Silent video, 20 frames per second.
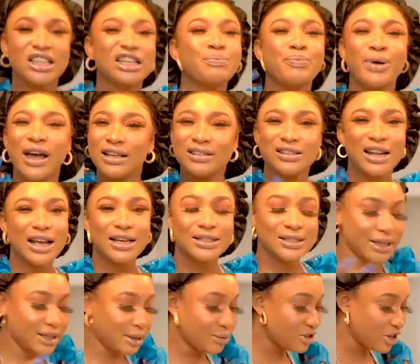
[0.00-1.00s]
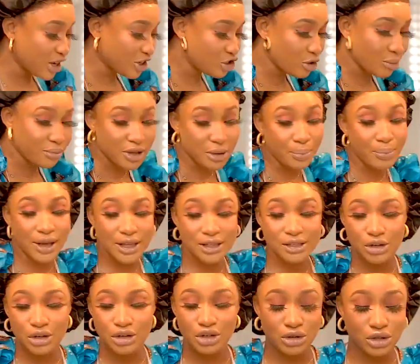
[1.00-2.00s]
it depends. Like I said, the texture
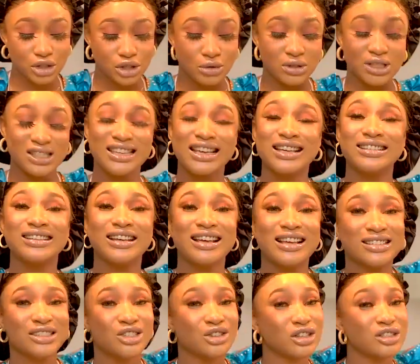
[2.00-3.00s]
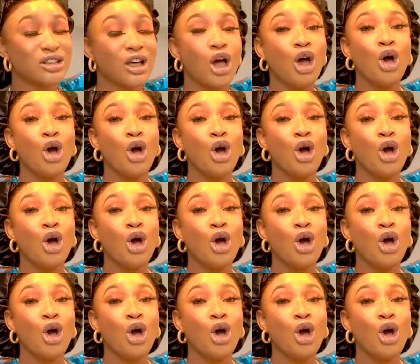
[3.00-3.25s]
depends on you. So this is just